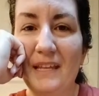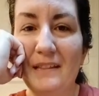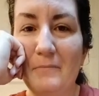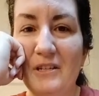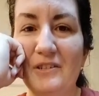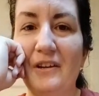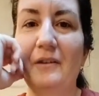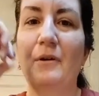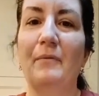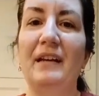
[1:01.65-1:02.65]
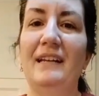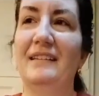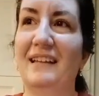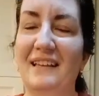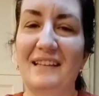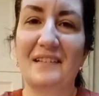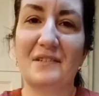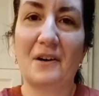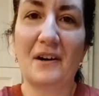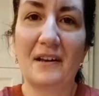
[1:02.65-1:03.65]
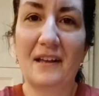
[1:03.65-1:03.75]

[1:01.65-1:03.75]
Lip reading: let me show you what we need to get that started,